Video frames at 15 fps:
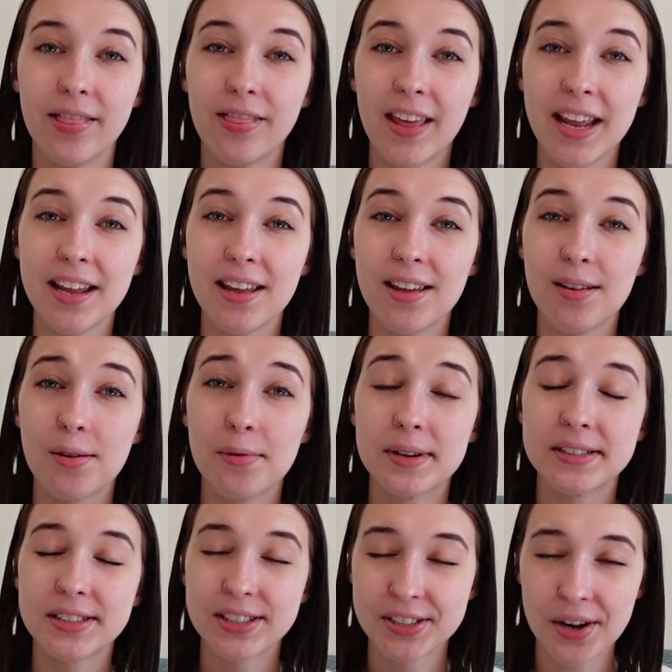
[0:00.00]
Thank you
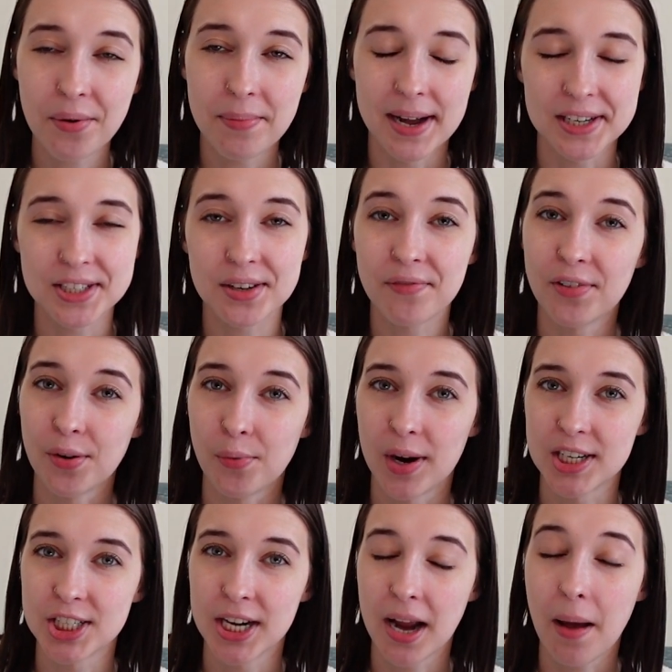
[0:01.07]
so much for
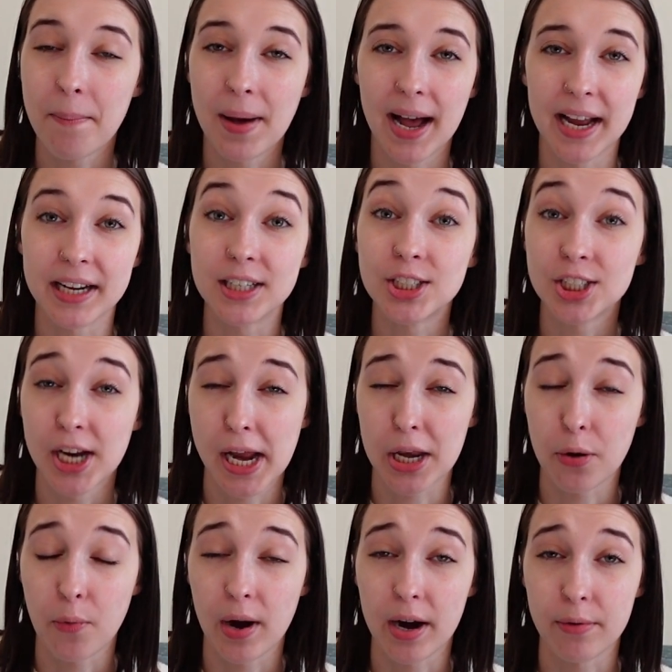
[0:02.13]
watching my
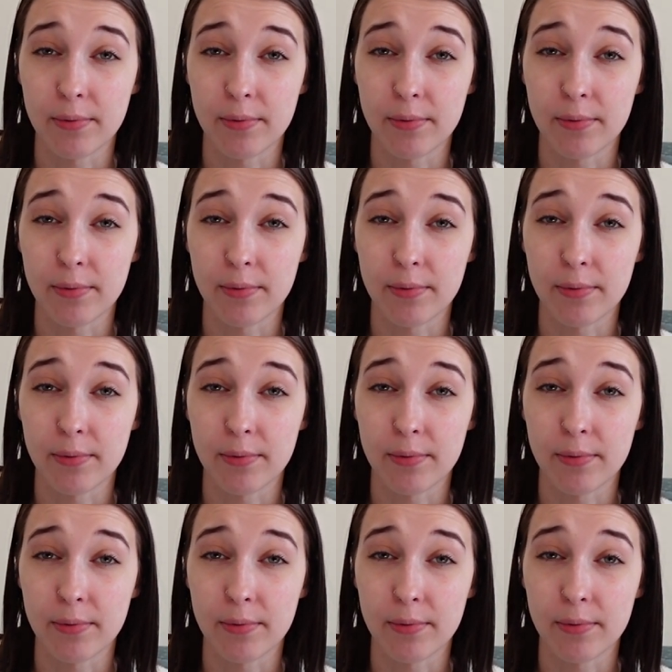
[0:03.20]
January